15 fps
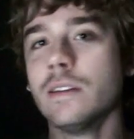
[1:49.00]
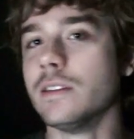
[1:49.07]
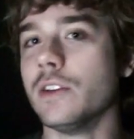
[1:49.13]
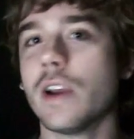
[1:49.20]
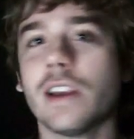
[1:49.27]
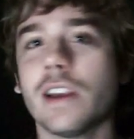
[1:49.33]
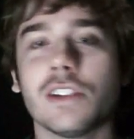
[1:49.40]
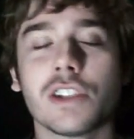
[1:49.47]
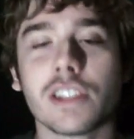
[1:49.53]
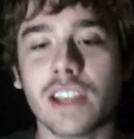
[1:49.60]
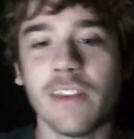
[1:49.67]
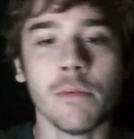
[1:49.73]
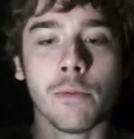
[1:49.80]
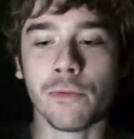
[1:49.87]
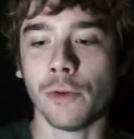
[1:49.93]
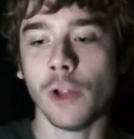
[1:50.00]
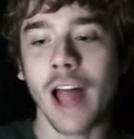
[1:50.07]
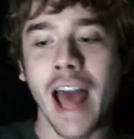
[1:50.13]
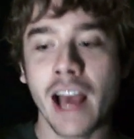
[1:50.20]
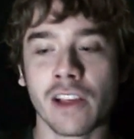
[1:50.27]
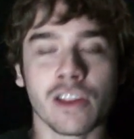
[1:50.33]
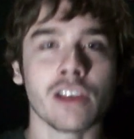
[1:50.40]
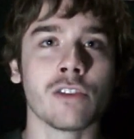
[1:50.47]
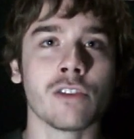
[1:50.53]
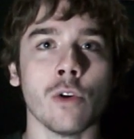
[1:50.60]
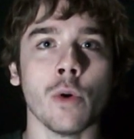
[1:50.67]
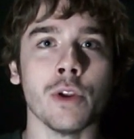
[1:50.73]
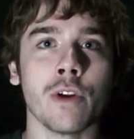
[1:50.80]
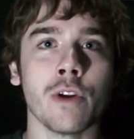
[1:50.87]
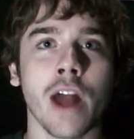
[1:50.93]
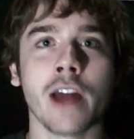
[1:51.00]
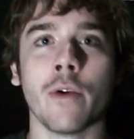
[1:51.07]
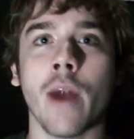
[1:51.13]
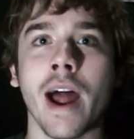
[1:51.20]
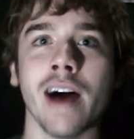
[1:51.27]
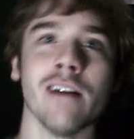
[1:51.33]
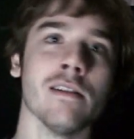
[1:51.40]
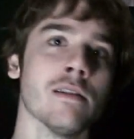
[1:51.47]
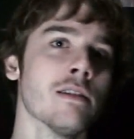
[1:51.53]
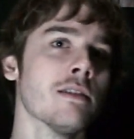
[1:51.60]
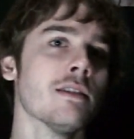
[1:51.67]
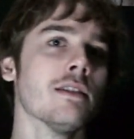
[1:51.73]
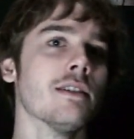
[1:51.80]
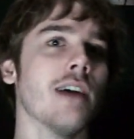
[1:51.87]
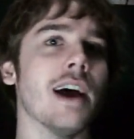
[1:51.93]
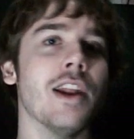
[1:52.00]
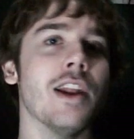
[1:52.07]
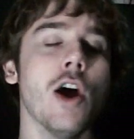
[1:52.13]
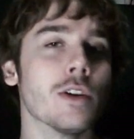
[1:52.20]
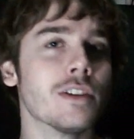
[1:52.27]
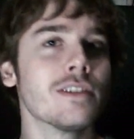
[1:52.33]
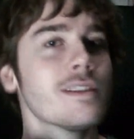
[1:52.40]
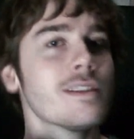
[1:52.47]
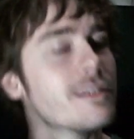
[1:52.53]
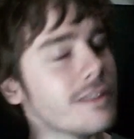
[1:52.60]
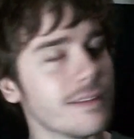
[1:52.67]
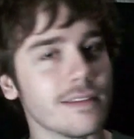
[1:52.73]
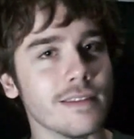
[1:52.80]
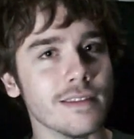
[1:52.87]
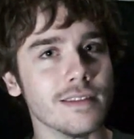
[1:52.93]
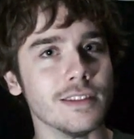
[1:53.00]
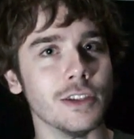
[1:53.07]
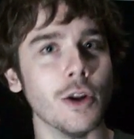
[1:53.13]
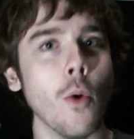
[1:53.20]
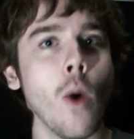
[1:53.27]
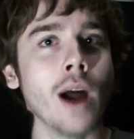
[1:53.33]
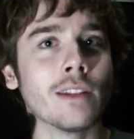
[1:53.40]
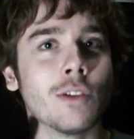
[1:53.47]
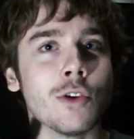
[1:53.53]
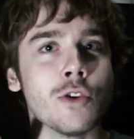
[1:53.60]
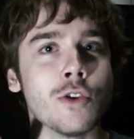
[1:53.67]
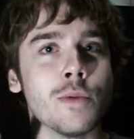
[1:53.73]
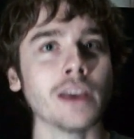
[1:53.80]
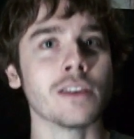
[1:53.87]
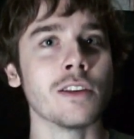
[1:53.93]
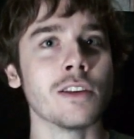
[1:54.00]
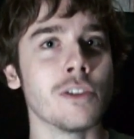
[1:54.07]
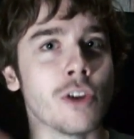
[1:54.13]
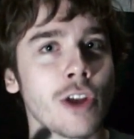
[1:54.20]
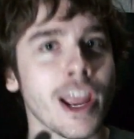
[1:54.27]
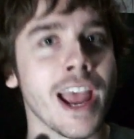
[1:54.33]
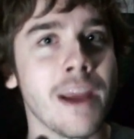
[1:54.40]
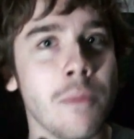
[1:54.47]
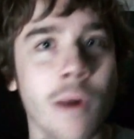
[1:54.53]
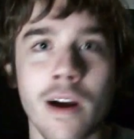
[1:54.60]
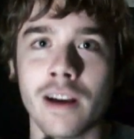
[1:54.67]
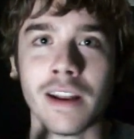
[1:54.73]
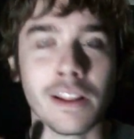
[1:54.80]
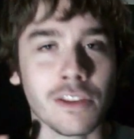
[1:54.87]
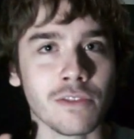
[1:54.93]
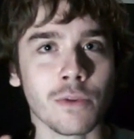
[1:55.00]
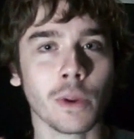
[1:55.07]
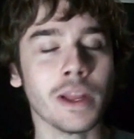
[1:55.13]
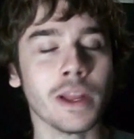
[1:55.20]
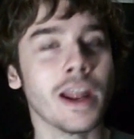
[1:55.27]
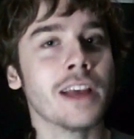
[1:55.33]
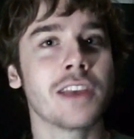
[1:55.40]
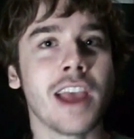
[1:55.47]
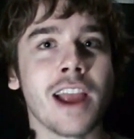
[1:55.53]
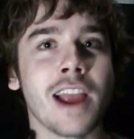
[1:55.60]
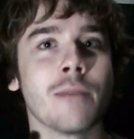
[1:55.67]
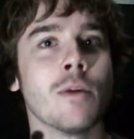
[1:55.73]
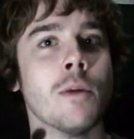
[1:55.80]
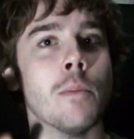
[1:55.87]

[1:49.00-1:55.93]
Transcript: You get just give him full access to it when you're not around. I know it's you don't want to because it's your camera and it's a really nice camera,